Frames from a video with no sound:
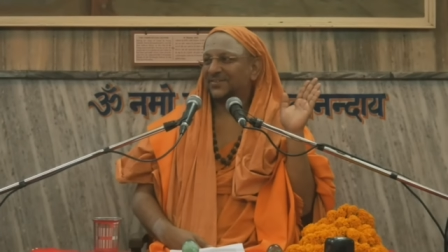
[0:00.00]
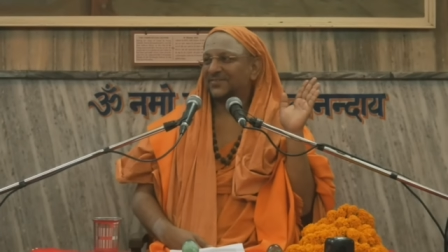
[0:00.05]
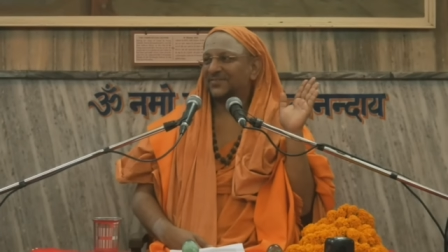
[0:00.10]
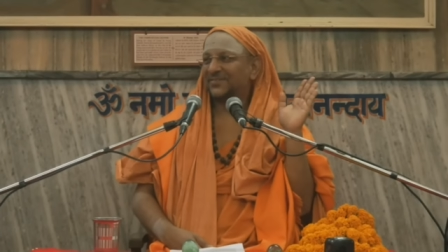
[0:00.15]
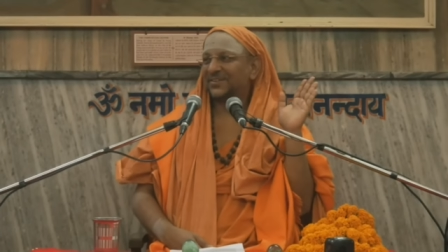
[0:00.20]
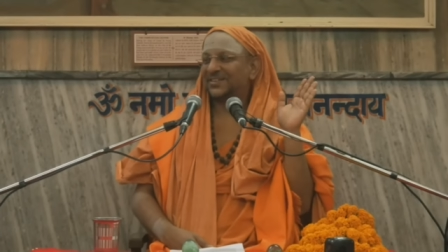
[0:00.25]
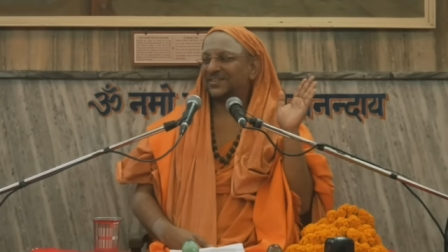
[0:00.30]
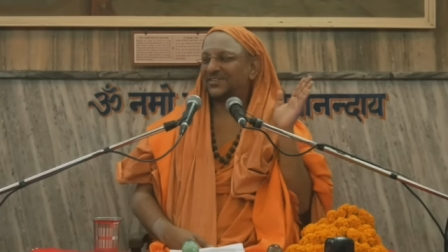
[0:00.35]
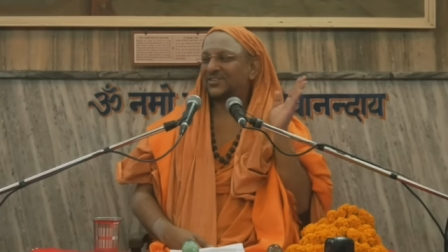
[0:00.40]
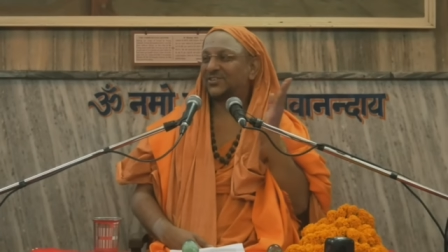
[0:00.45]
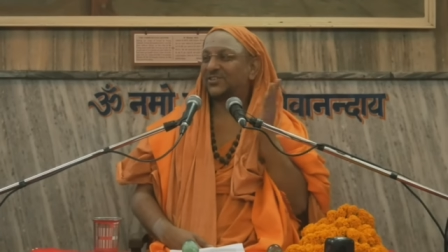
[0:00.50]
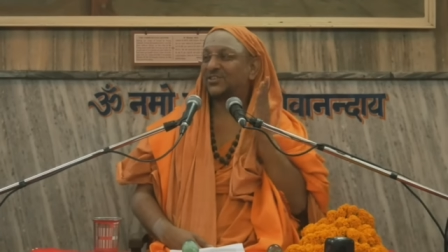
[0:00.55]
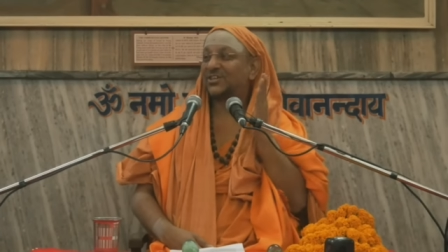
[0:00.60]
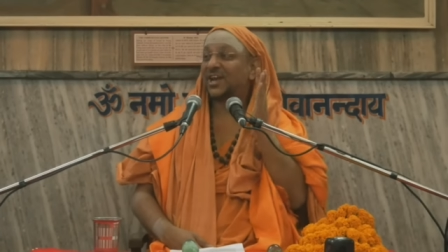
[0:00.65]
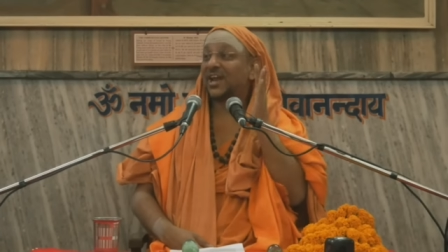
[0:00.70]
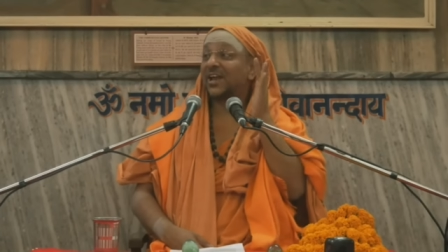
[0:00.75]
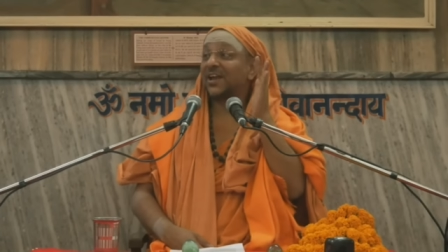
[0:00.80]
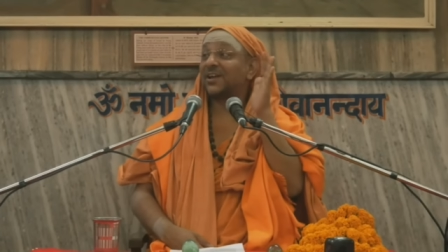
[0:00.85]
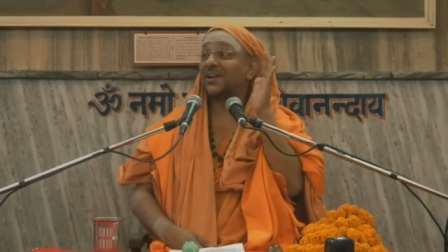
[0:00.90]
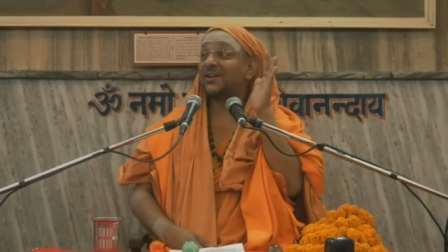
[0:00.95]
with
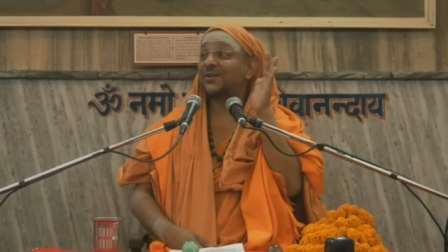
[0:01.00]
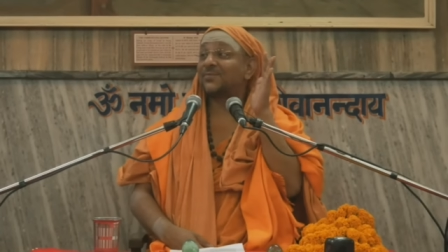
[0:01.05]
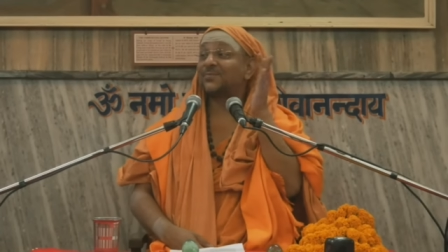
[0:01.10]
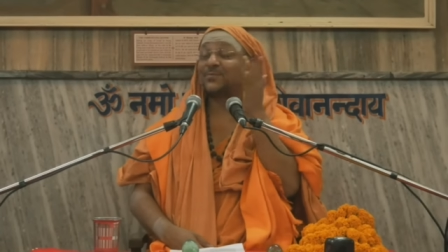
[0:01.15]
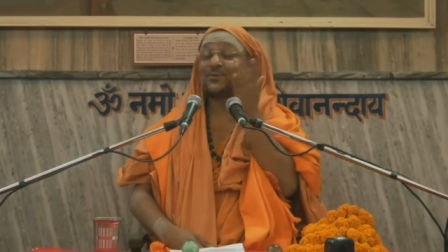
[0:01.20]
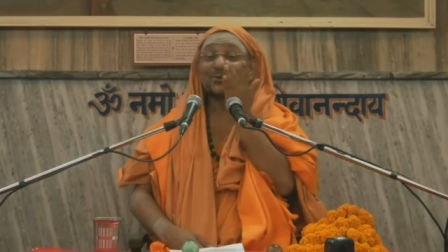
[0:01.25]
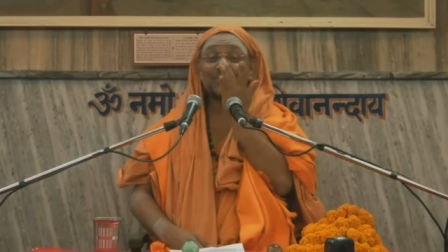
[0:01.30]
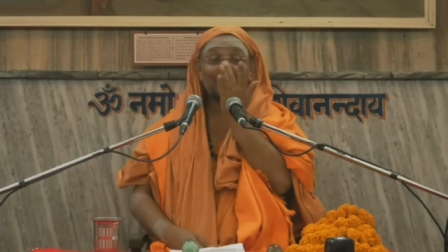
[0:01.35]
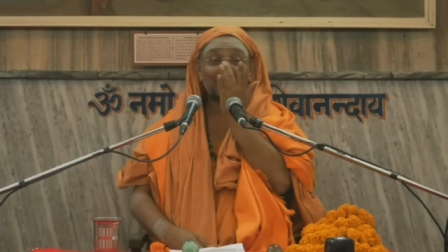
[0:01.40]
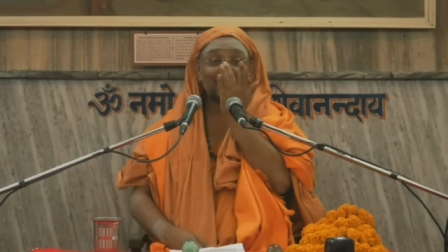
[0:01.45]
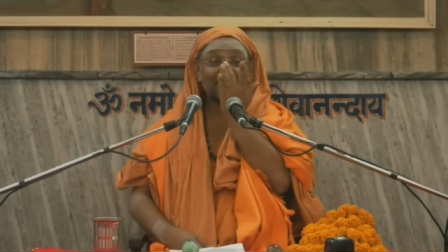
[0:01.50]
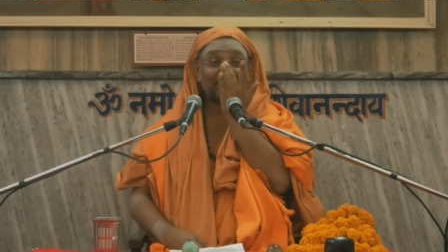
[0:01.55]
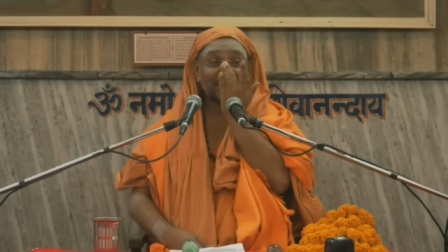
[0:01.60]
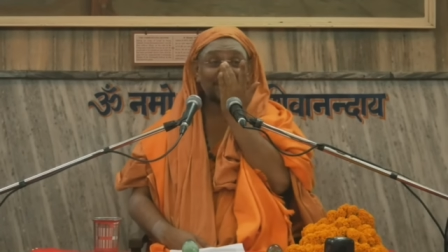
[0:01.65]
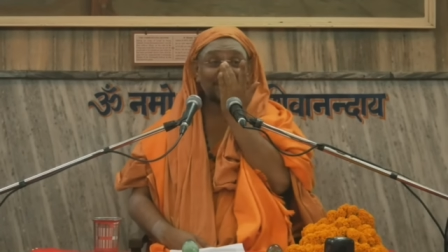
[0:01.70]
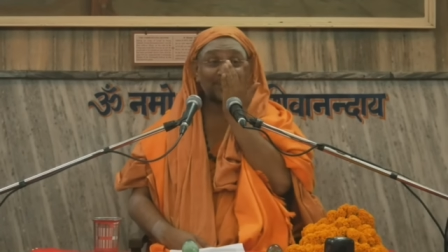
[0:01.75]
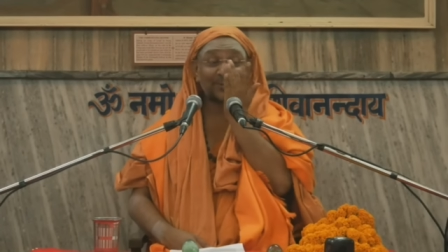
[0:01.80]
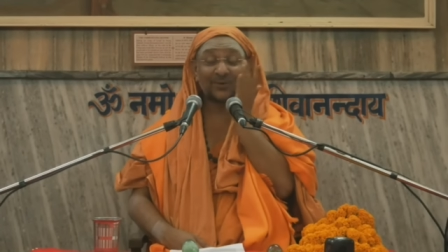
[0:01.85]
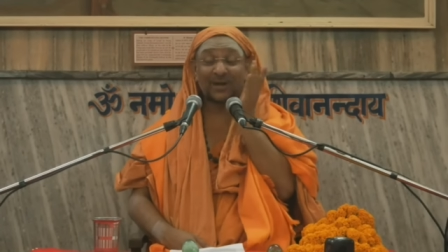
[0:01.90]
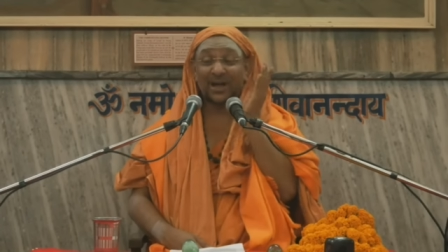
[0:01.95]
shame, you look,
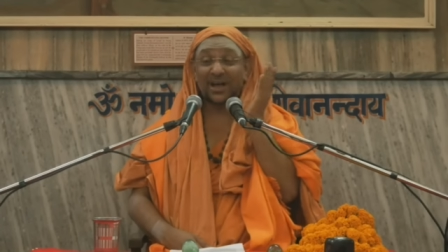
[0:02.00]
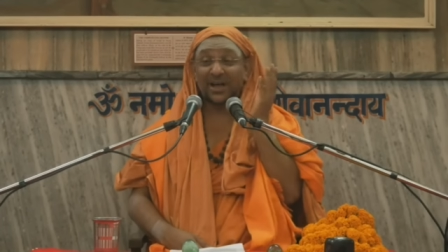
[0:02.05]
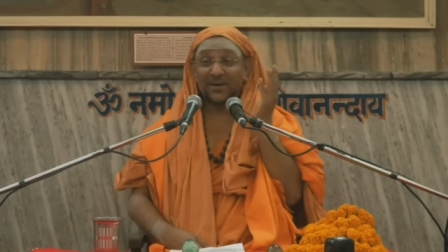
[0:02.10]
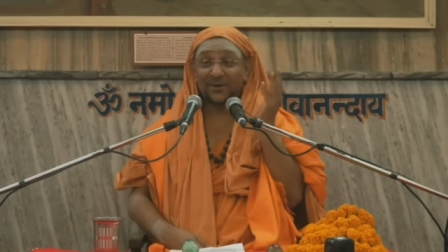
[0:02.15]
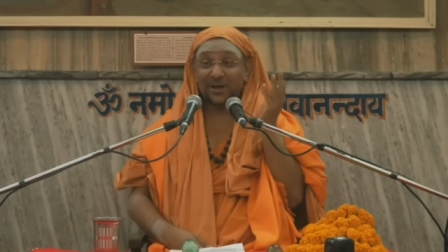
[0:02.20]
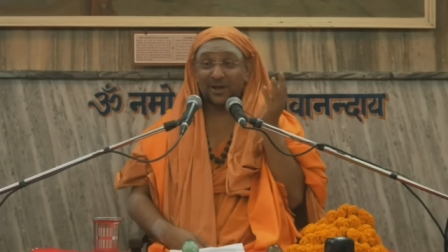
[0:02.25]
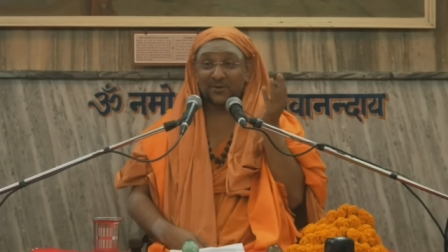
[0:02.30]
I,